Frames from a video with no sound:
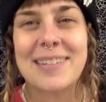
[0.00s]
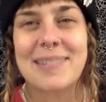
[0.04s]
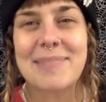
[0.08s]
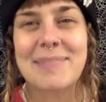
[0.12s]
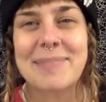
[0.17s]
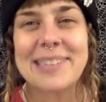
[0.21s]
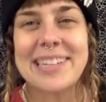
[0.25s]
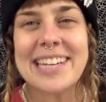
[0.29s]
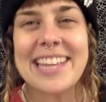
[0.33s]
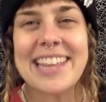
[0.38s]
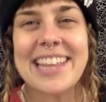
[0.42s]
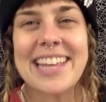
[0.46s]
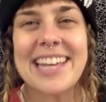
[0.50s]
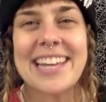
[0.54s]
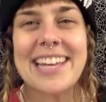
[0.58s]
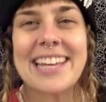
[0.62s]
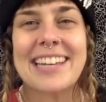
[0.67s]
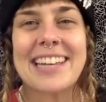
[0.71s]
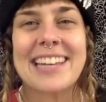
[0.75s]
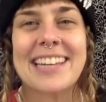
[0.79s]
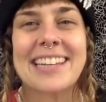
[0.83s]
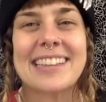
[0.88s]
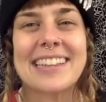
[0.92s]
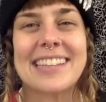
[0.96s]
Breathe
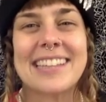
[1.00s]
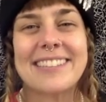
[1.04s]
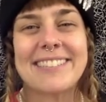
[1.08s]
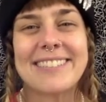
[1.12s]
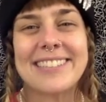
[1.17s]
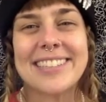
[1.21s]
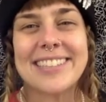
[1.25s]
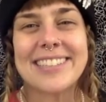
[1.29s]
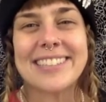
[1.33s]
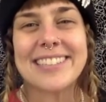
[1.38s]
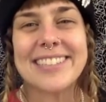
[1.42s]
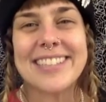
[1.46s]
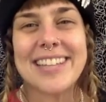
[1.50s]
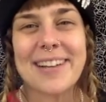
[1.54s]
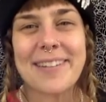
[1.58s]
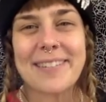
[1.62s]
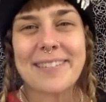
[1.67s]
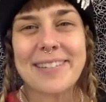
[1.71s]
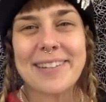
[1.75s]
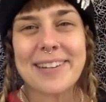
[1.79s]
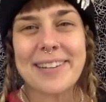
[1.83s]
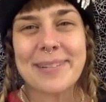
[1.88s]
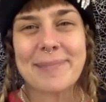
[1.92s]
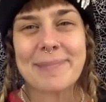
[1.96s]
in and lift
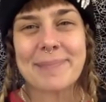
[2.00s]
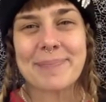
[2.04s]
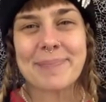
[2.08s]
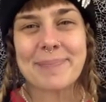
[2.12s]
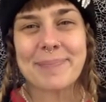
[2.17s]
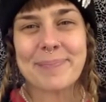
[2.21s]
yourself up.